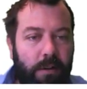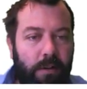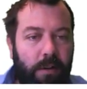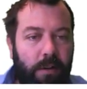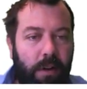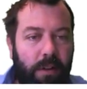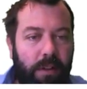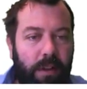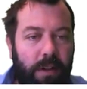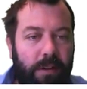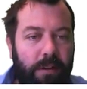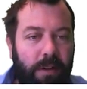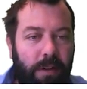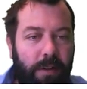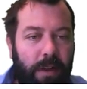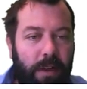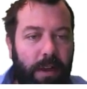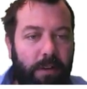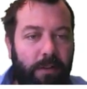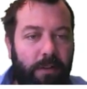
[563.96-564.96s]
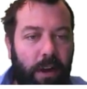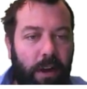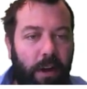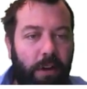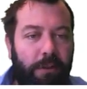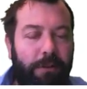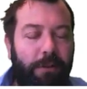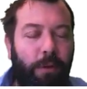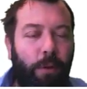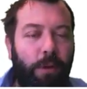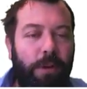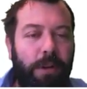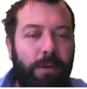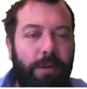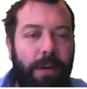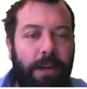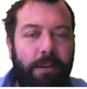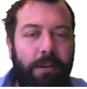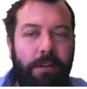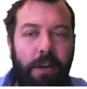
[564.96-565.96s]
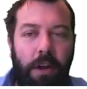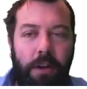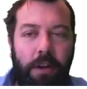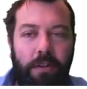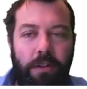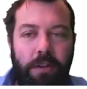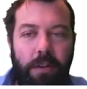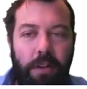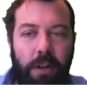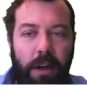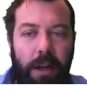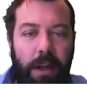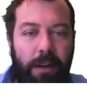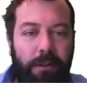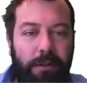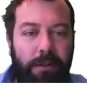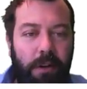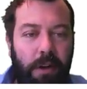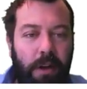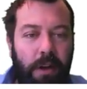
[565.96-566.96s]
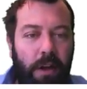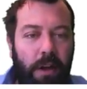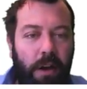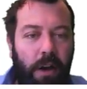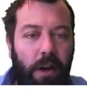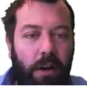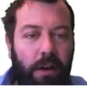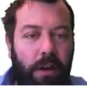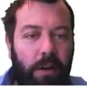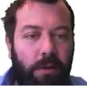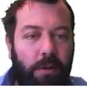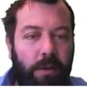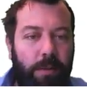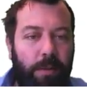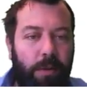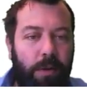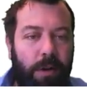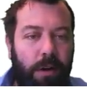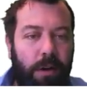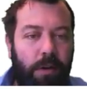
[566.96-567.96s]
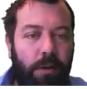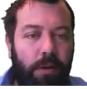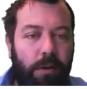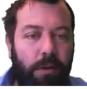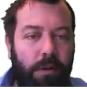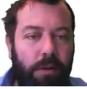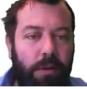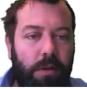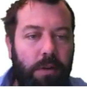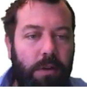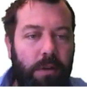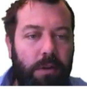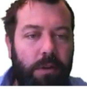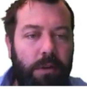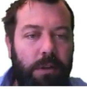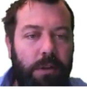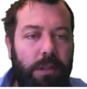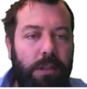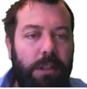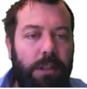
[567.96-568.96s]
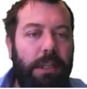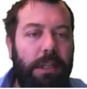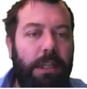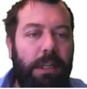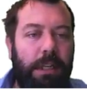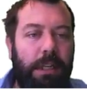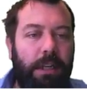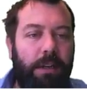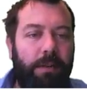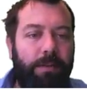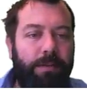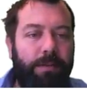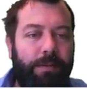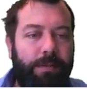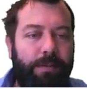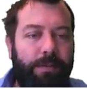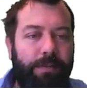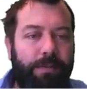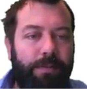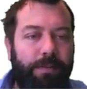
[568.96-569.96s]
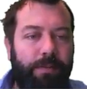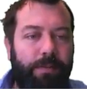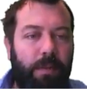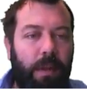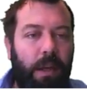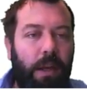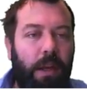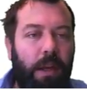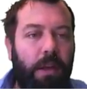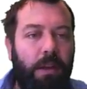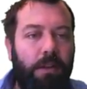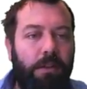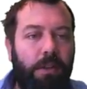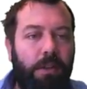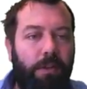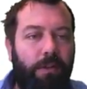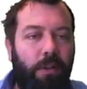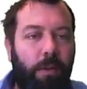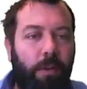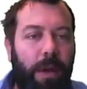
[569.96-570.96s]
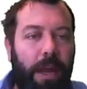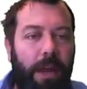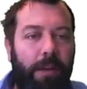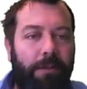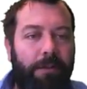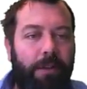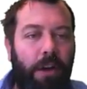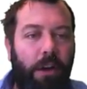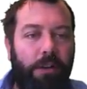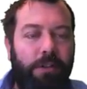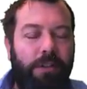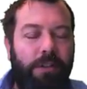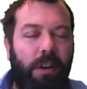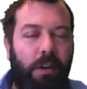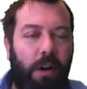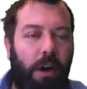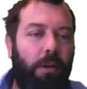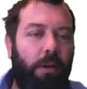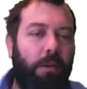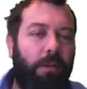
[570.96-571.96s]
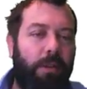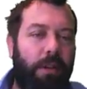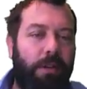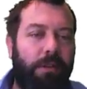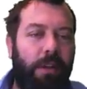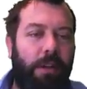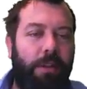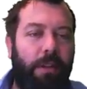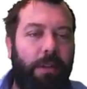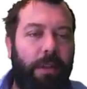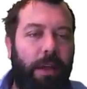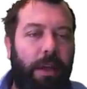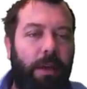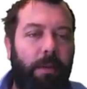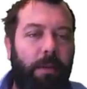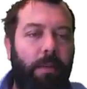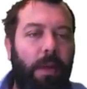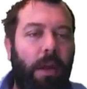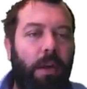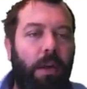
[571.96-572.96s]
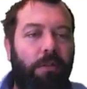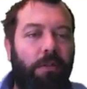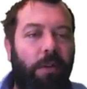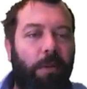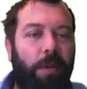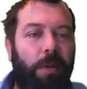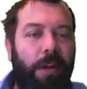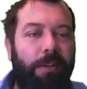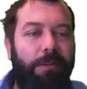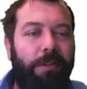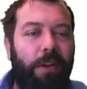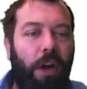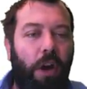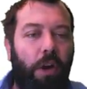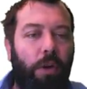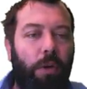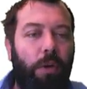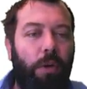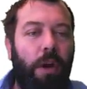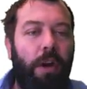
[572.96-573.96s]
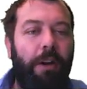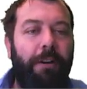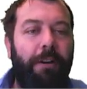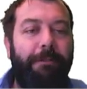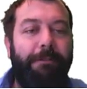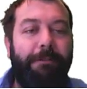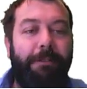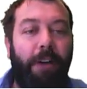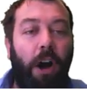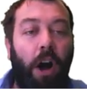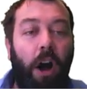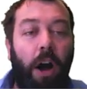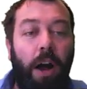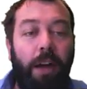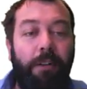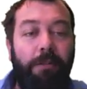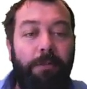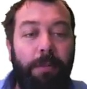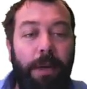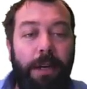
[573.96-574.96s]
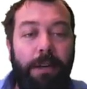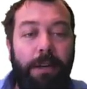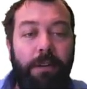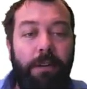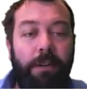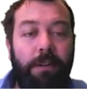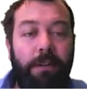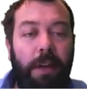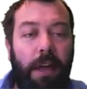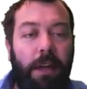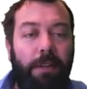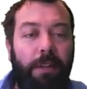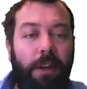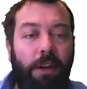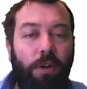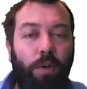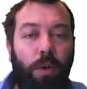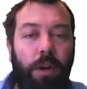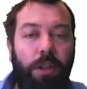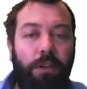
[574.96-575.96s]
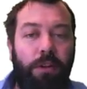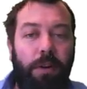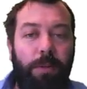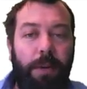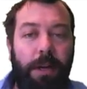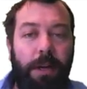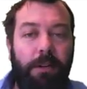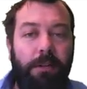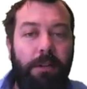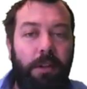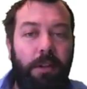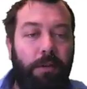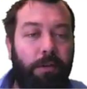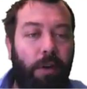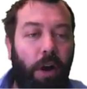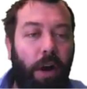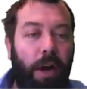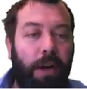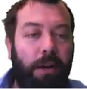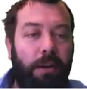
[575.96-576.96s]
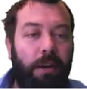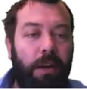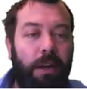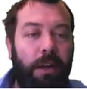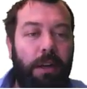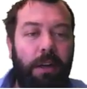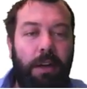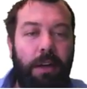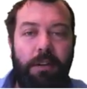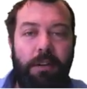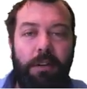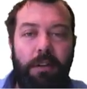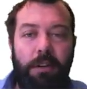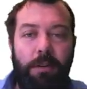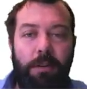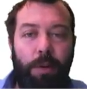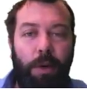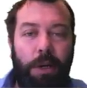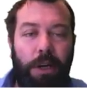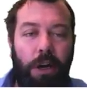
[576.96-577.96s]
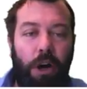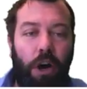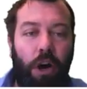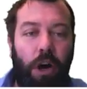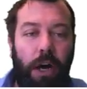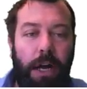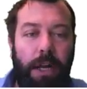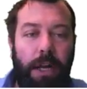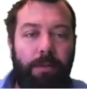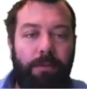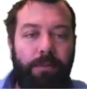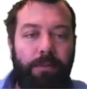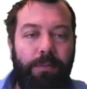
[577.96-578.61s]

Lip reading: right, there's something, if I go 40 meters over to the left, I'll get to a point called D. So from F go 0, there's nothing there. From F go 5 meters and then 23 meters to the right, gets you to point I.